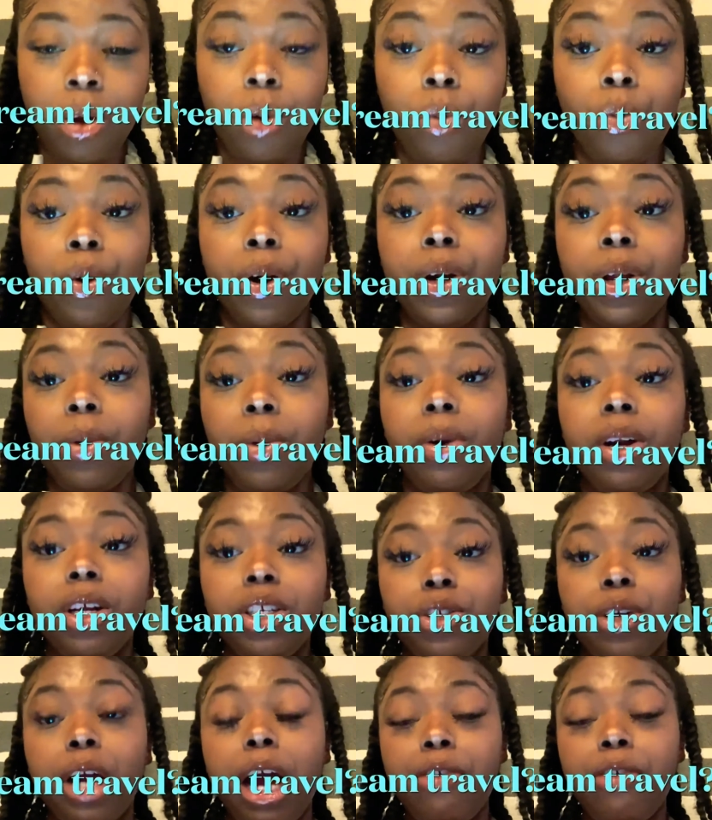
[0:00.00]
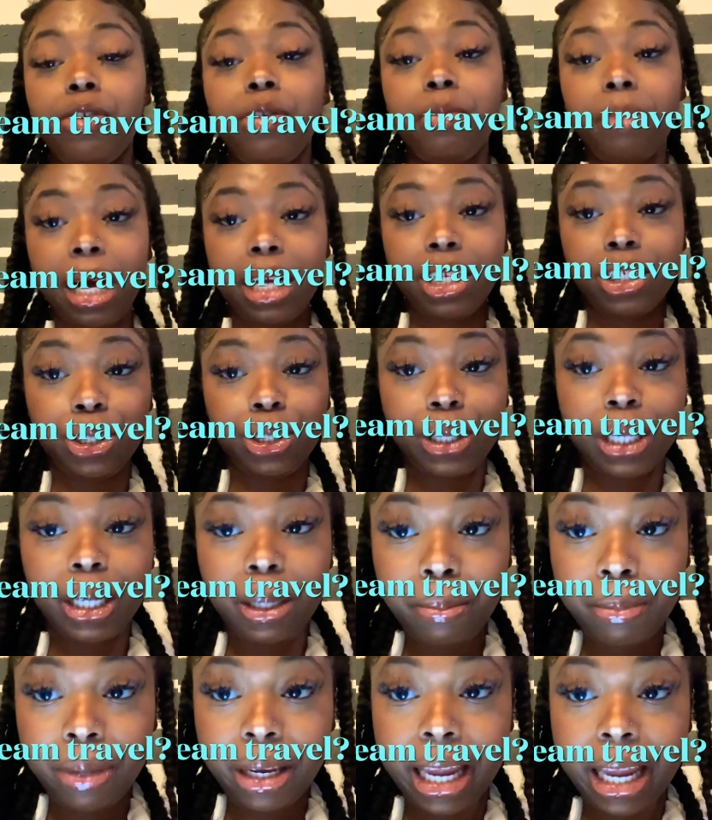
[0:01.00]
Where do you want to travel? My
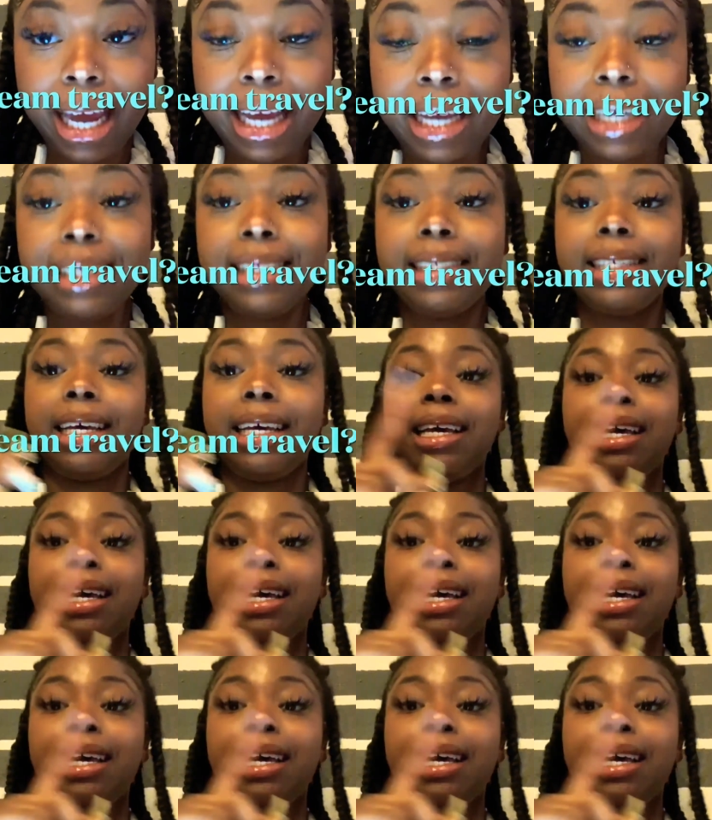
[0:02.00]
dream place.